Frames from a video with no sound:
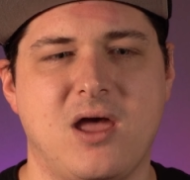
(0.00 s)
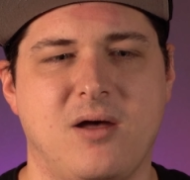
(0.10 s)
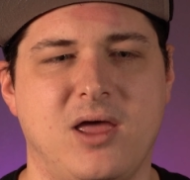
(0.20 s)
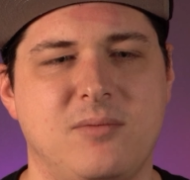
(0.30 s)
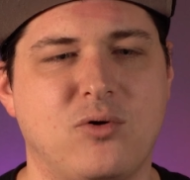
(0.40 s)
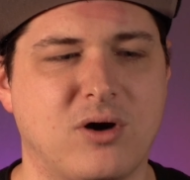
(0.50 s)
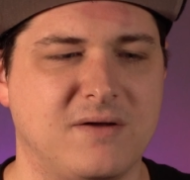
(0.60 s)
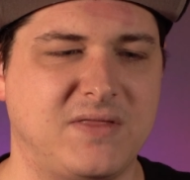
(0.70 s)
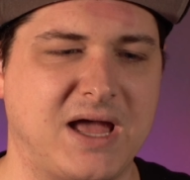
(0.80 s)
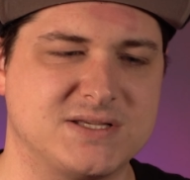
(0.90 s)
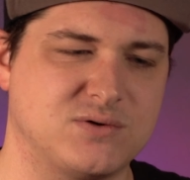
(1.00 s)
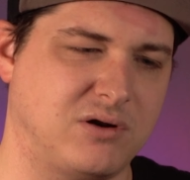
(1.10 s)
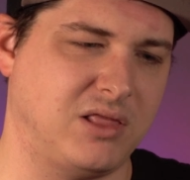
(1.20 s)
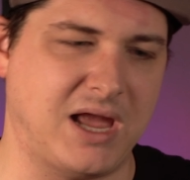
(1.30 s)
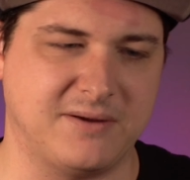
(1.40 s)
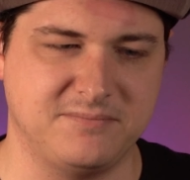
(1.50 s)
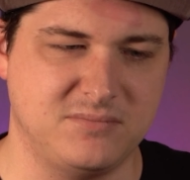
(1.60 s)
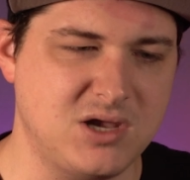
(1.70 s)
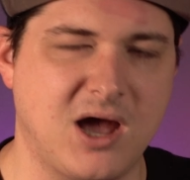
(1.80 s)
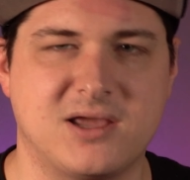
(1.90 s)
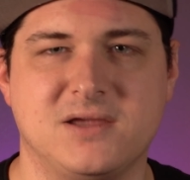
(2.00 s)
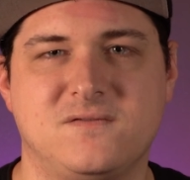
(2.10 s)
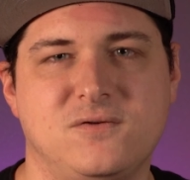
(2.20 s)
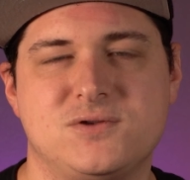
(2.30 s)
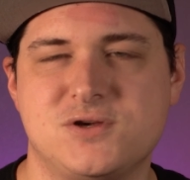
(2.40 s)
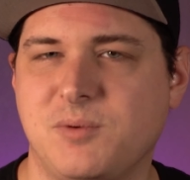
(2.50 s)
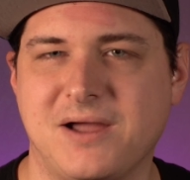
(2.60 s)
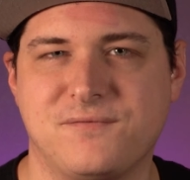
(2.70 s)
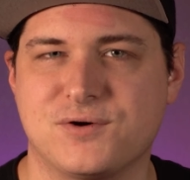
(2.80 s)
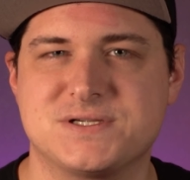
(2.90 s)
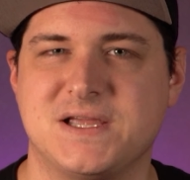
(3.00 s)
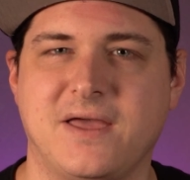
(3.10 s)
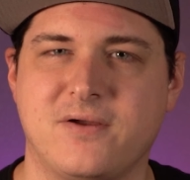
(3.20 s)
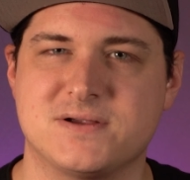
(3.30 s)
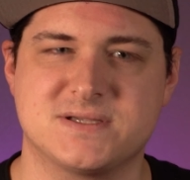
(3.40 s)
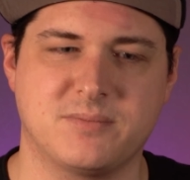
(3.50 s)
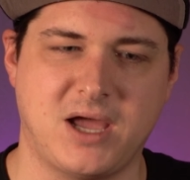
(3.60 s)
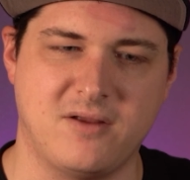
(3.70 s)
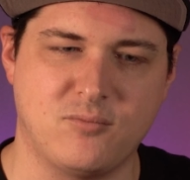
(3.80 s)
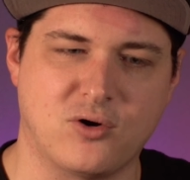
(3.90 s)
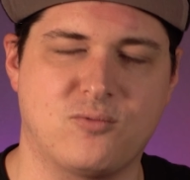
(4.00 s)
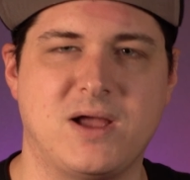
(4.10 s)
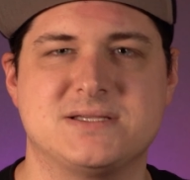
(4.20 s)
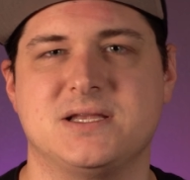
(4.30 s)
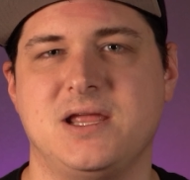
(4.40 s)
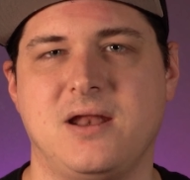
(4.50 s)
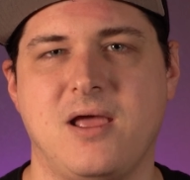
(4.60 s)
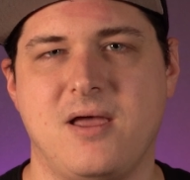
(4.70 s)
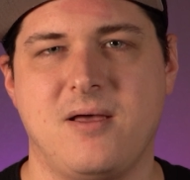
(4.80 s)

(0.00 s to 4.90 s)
and more of that sort of like knocking two 2x4s together, some kind of more resonant,